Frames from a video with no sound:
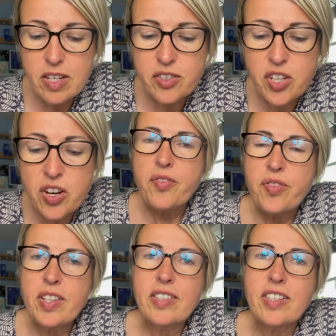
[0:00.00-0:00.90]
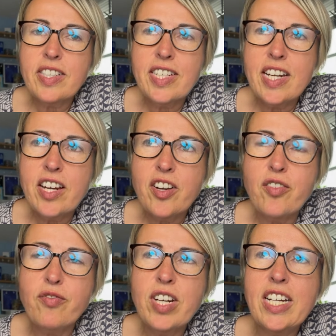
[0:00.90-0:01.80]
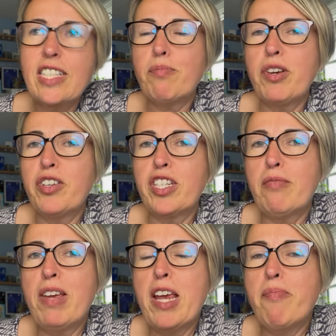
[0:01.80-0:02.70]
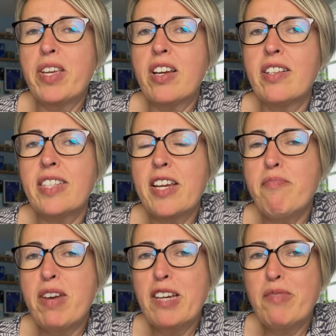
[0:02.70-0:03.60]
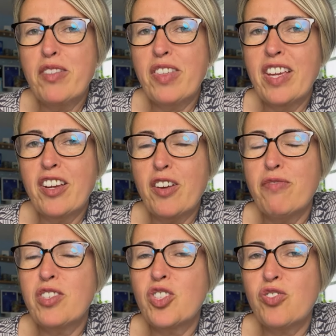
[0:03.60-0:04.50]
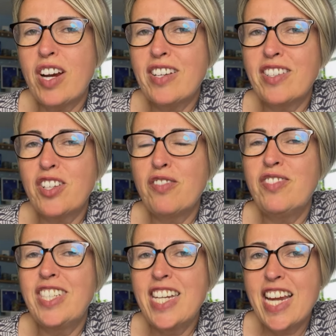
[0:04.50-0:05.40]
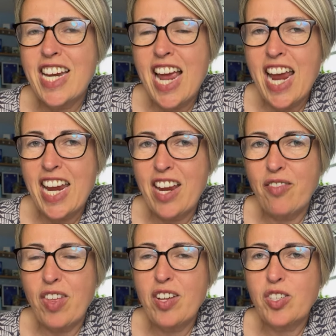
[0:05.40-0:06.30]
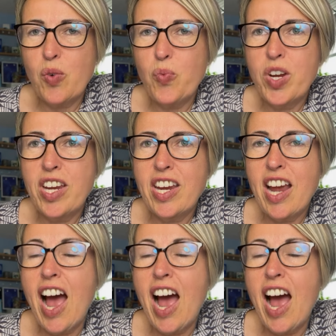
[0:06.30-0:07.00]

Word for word: So, this idea really spoke to me because it made me think of the strands of DNA that we